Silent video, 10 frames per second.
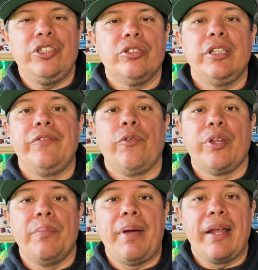it's usually
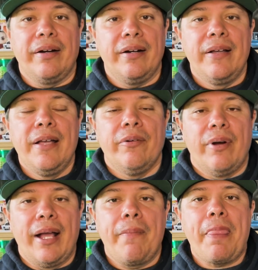for the better,
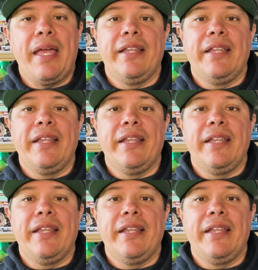right?